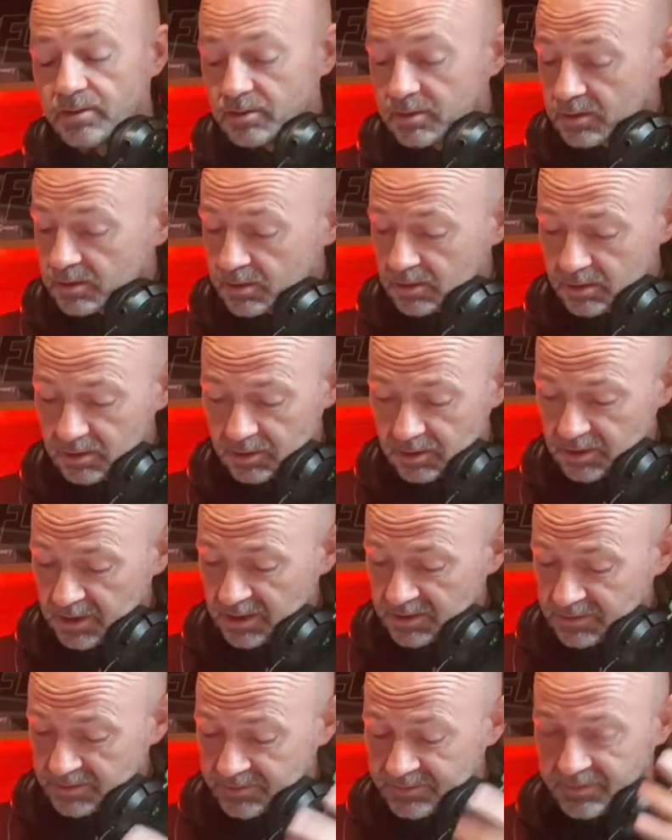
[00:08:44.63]

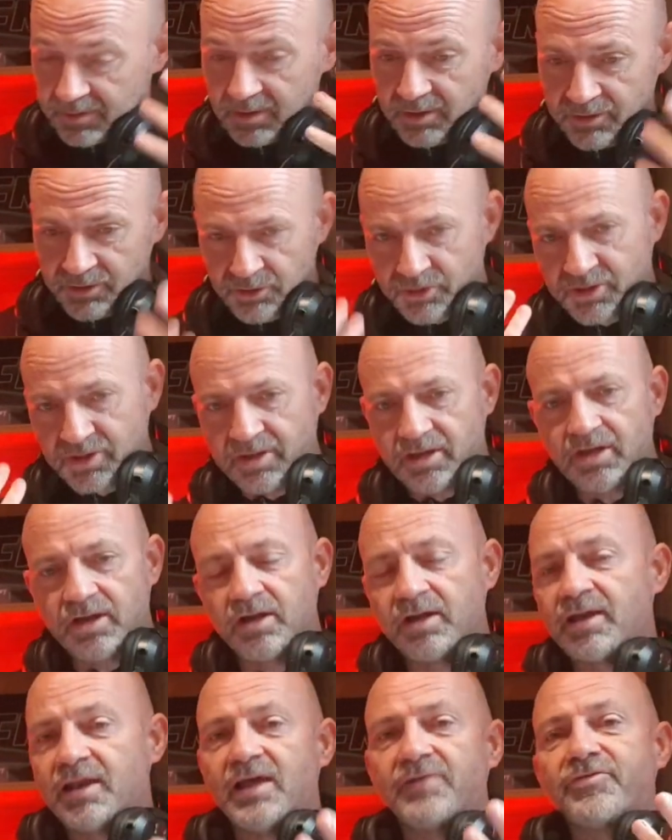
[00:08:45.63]
I
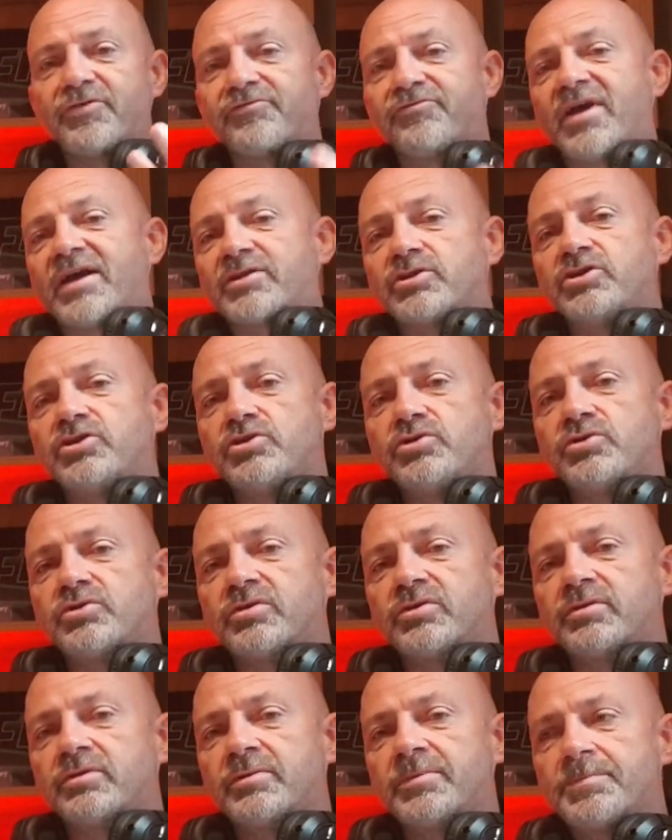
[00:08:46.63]
love the fact that you
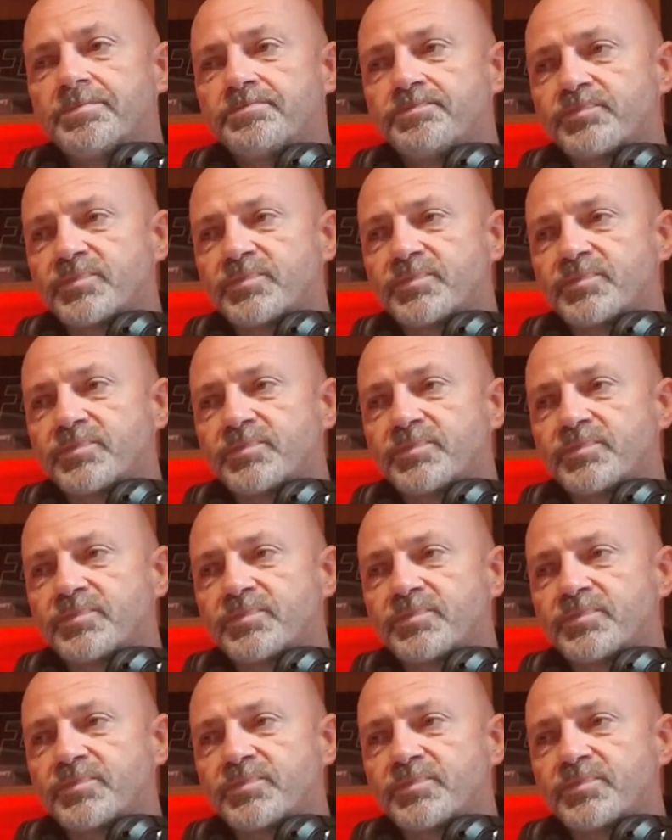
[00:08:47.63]
can...